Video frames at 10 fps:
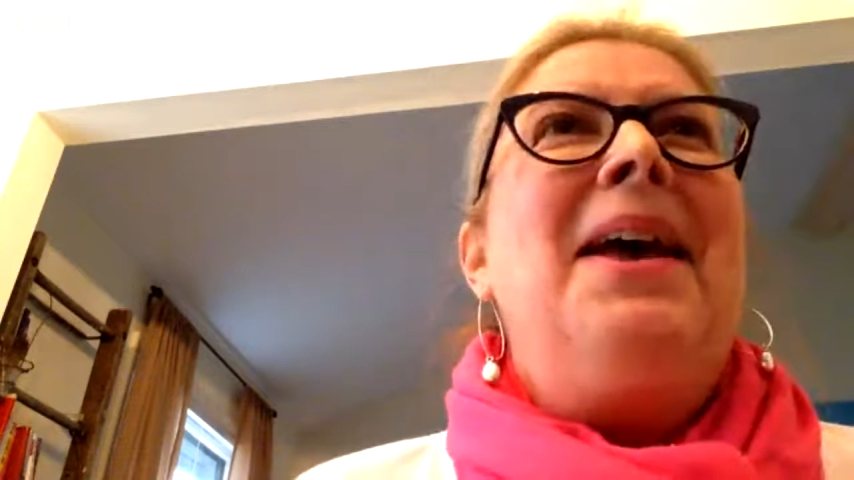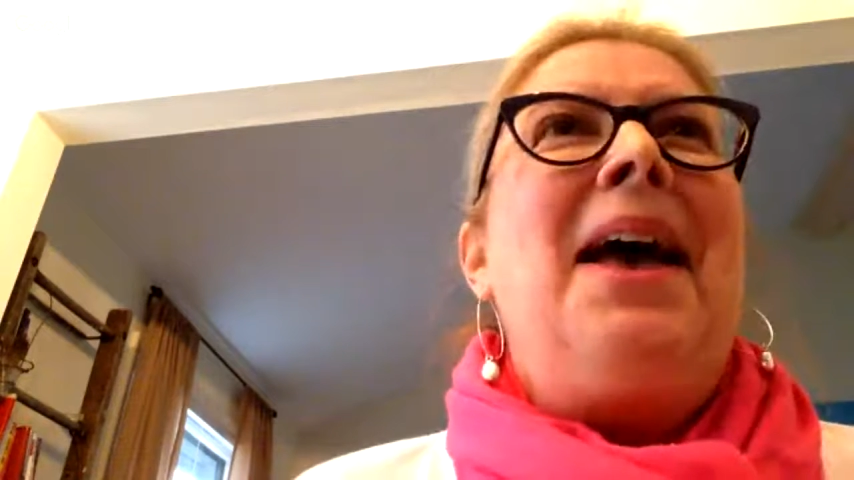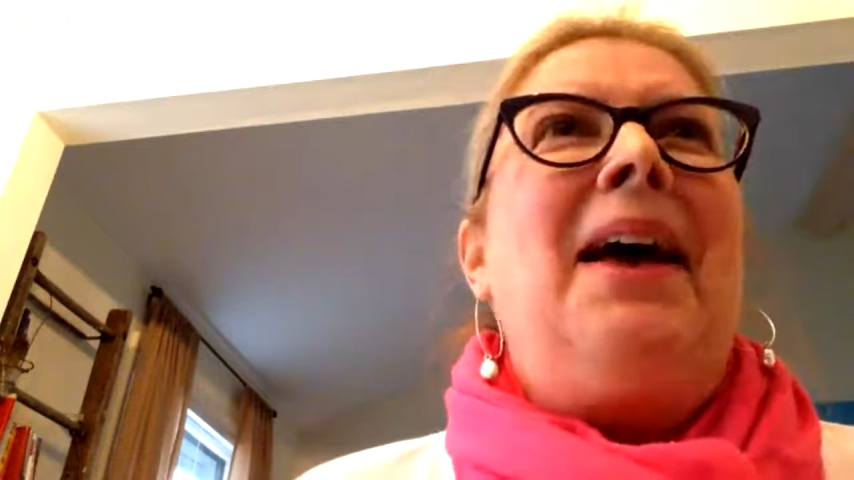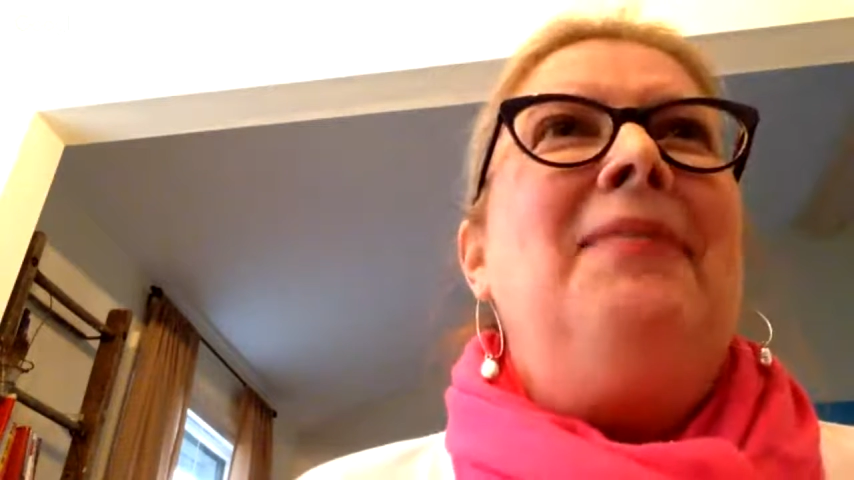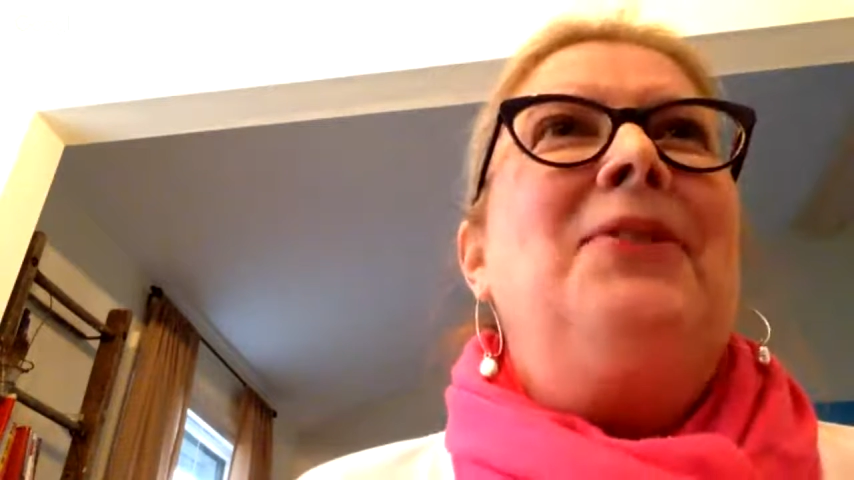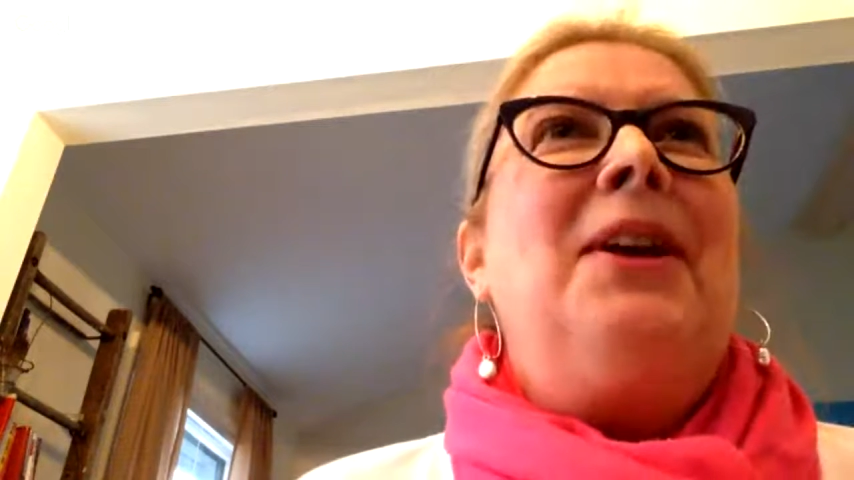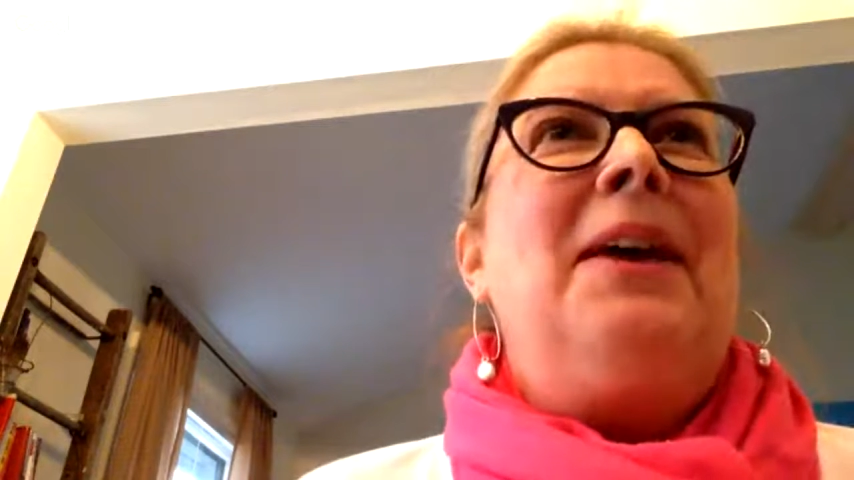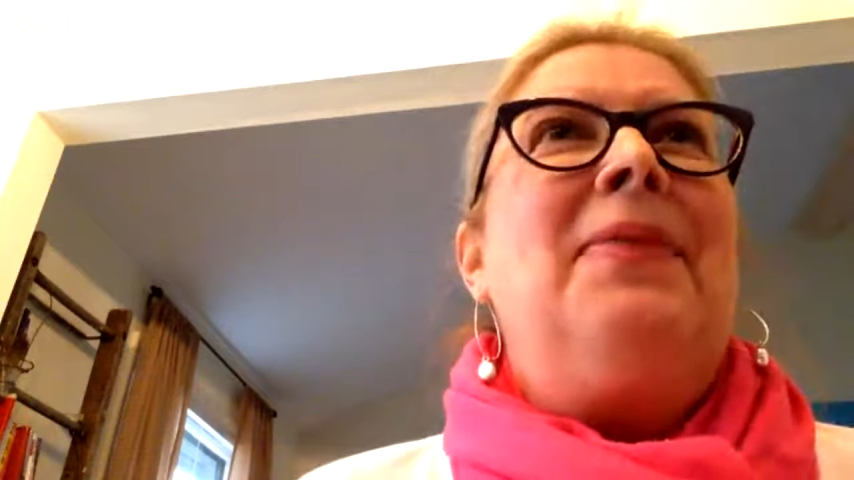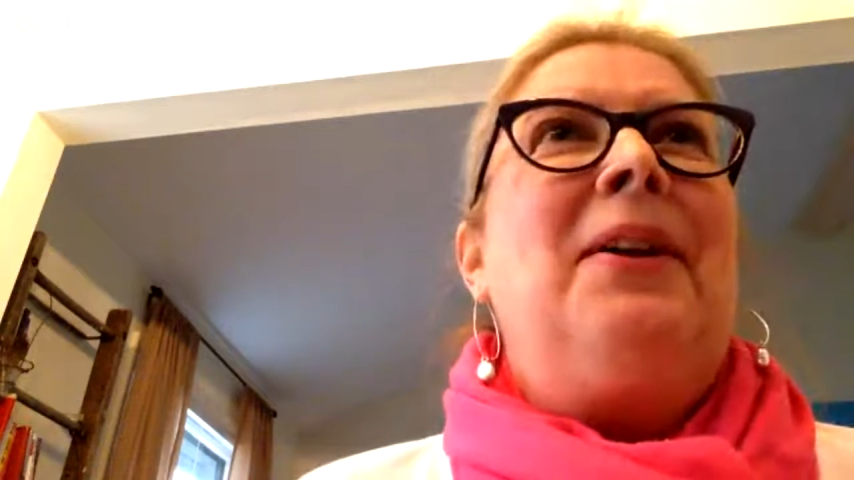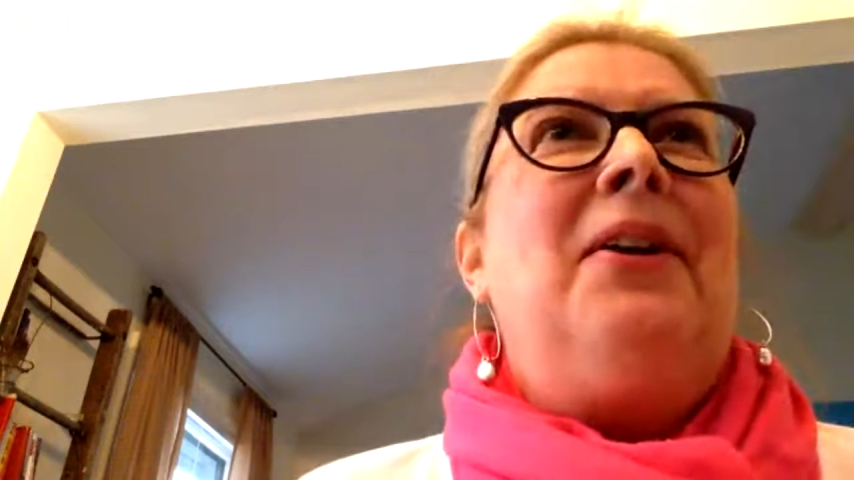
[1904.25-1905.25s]
after I
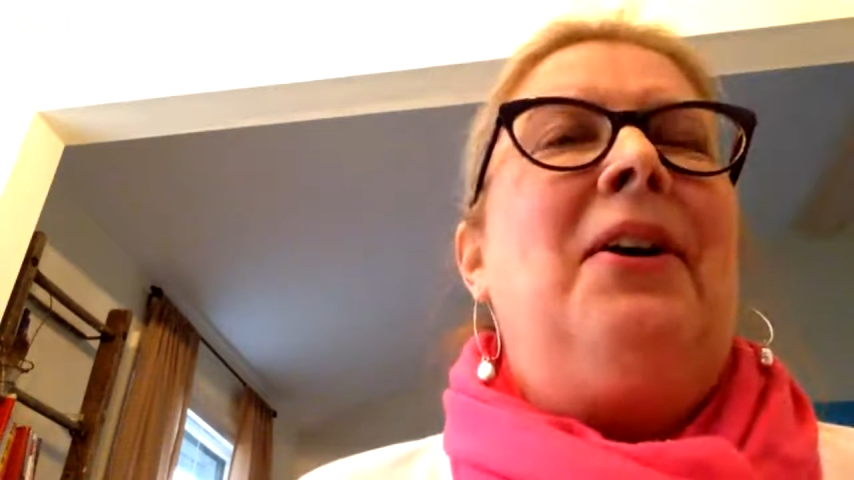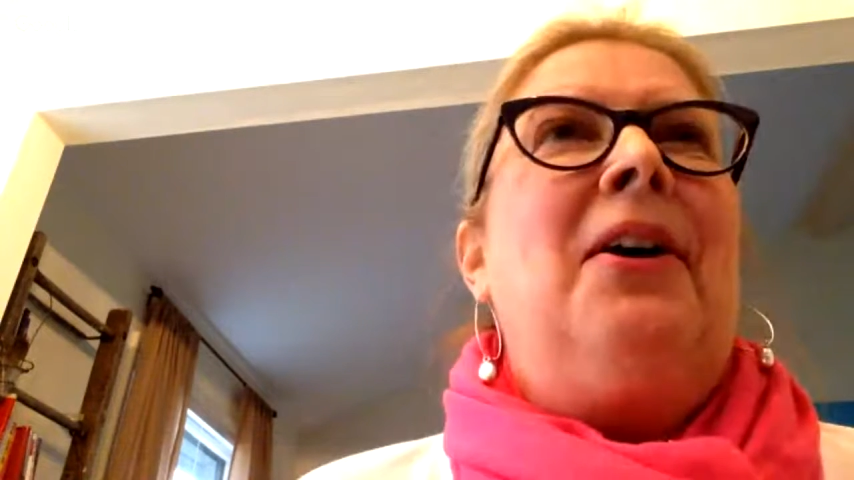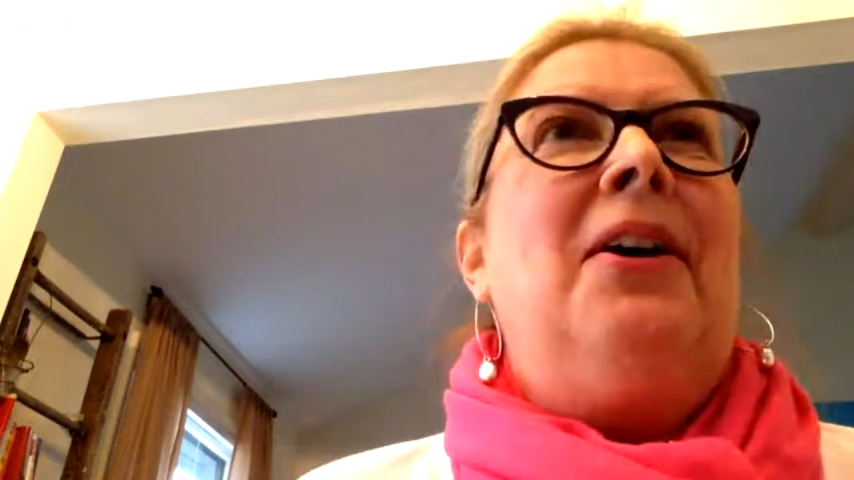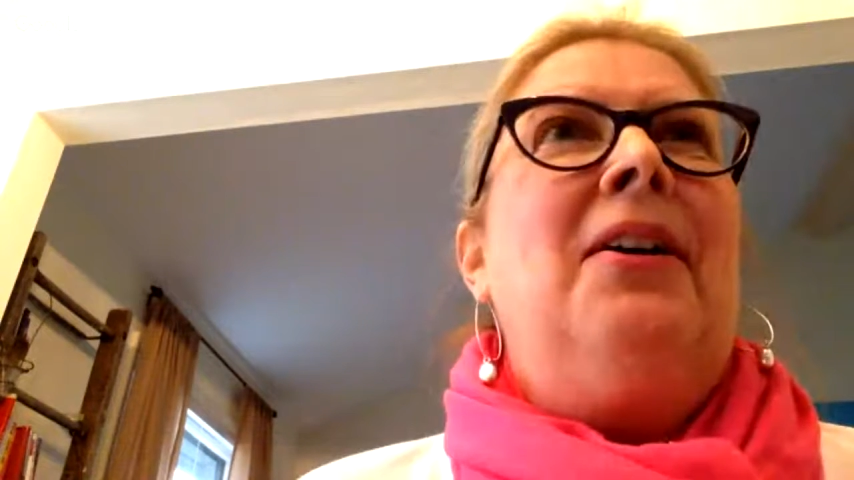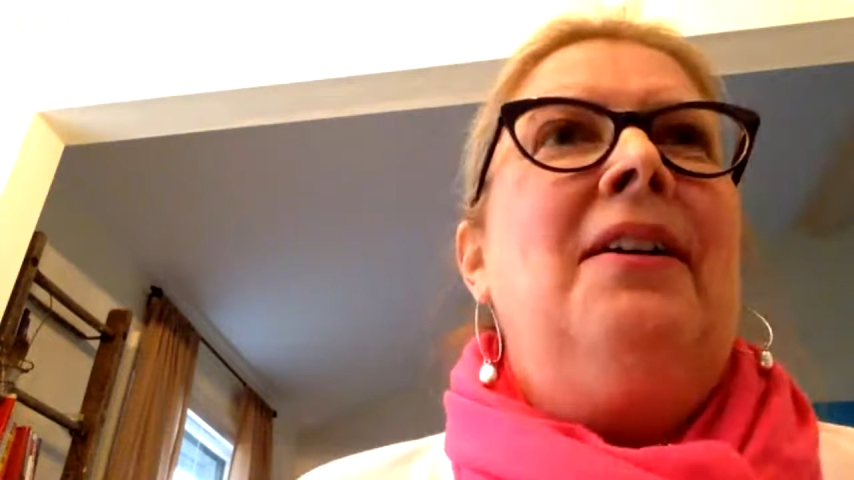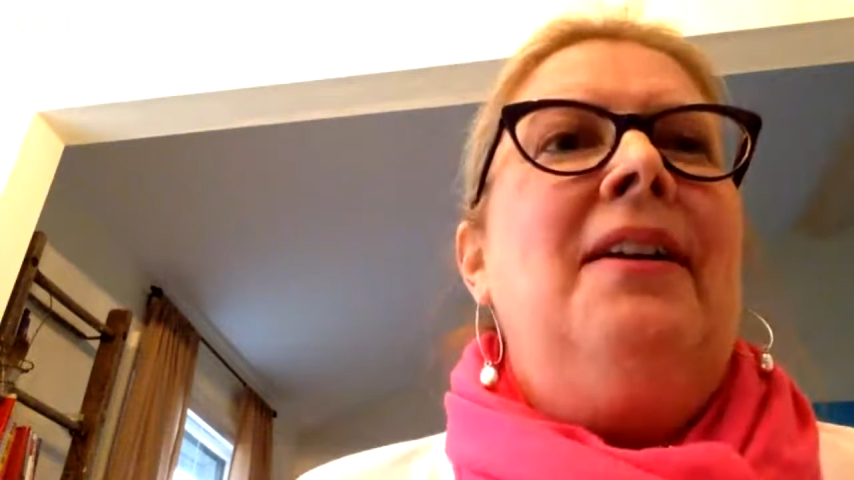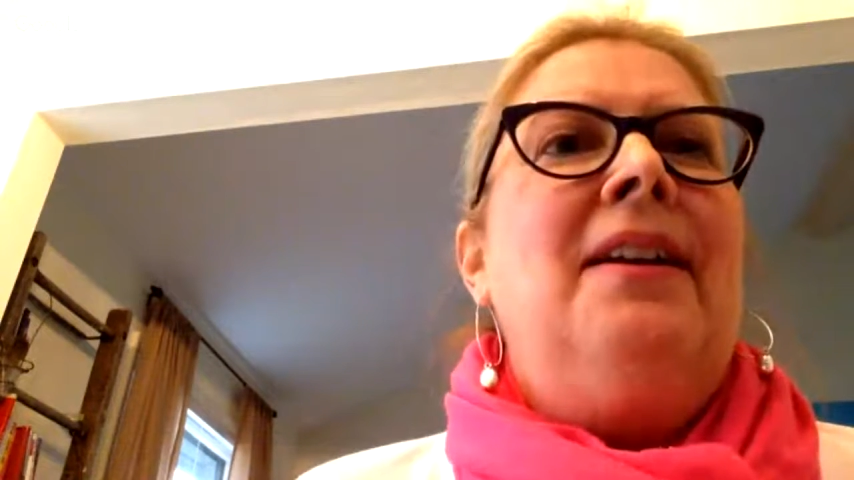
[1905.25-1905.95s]
got the car